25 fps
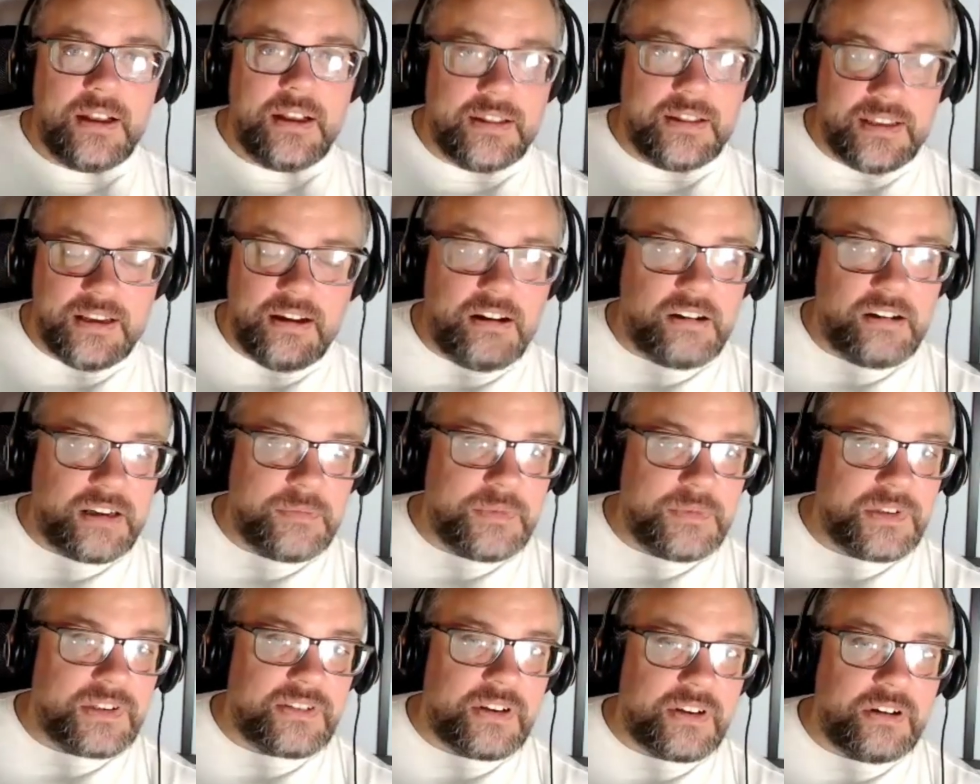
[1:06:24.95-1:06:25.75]
The
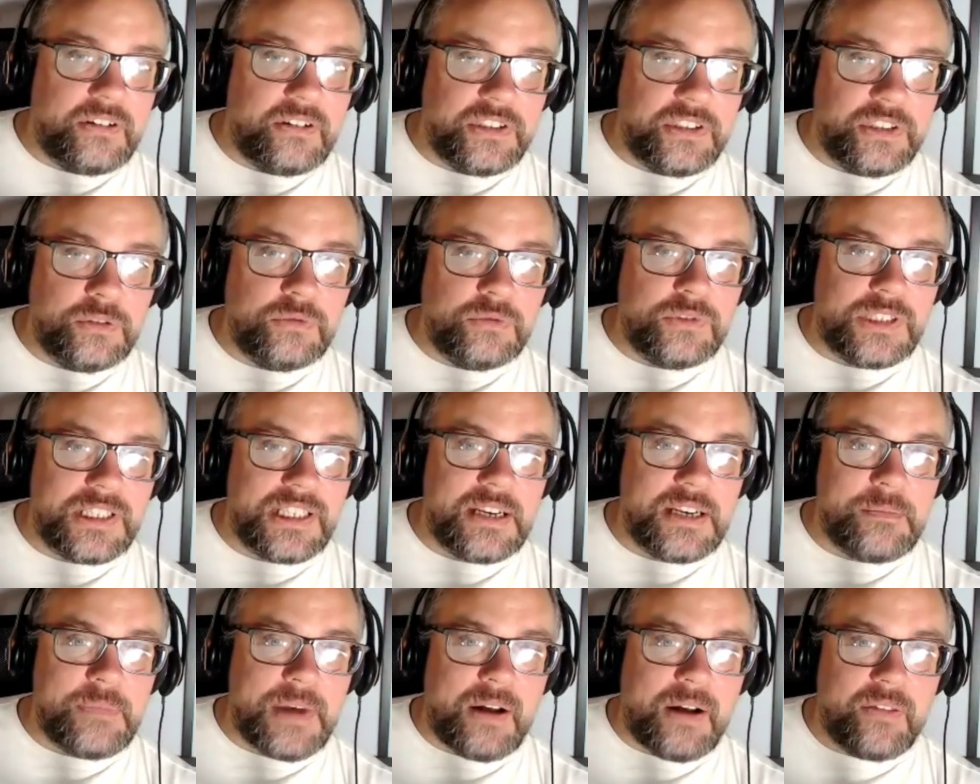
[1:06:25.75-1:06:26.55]
arguments aren't usually
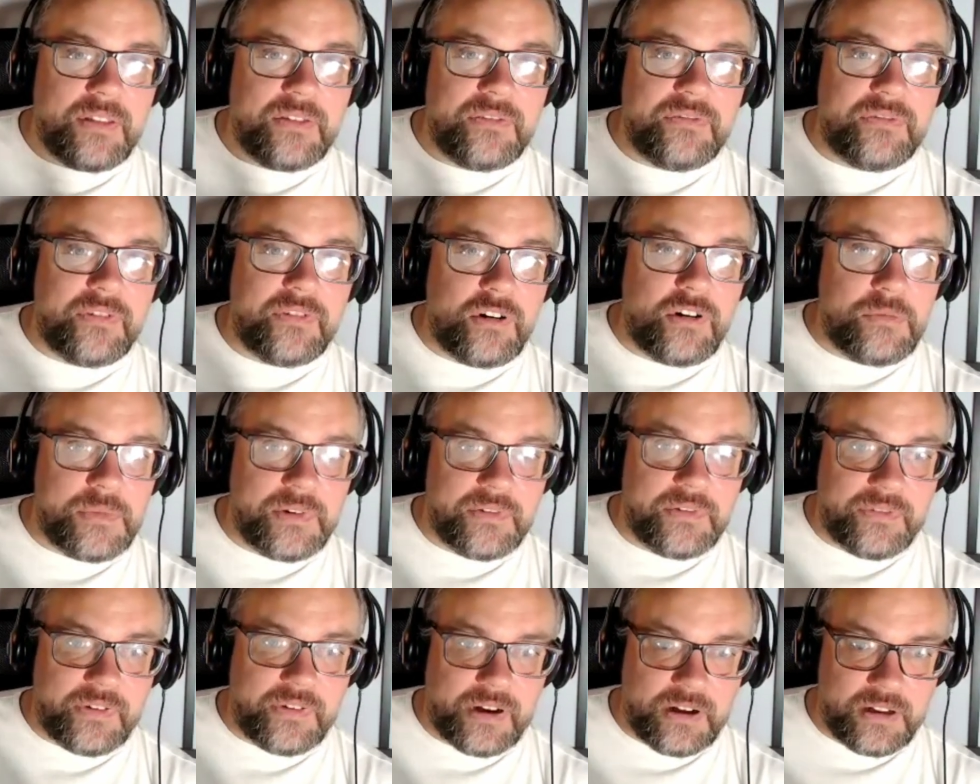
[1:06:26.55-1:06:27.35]
about the form
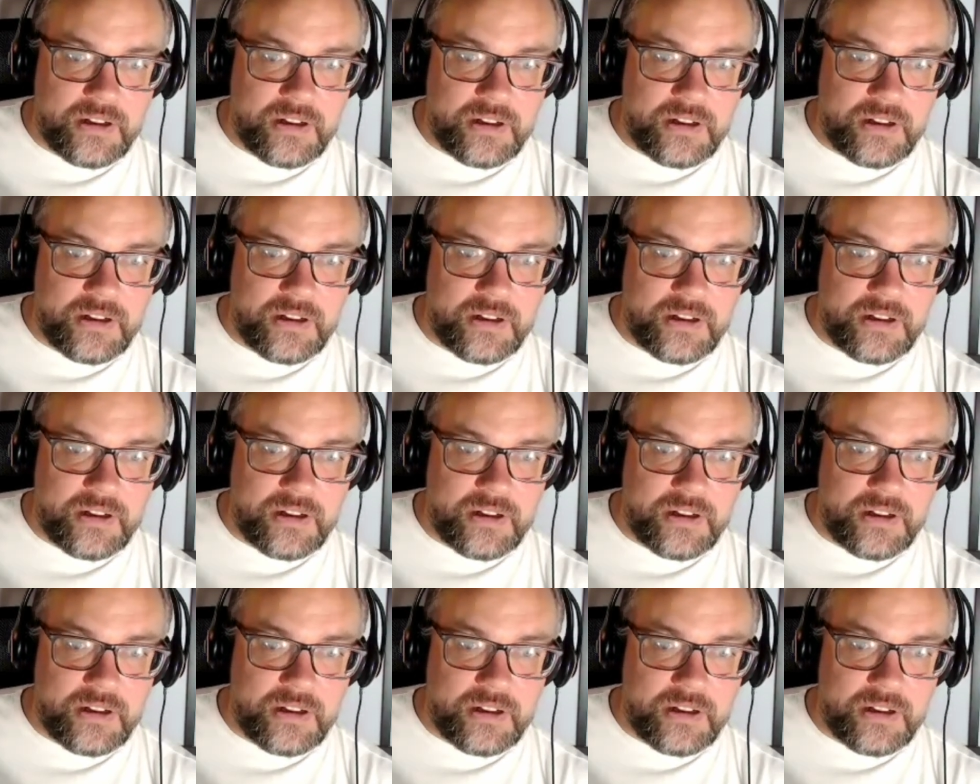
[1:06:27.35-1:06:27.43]
of,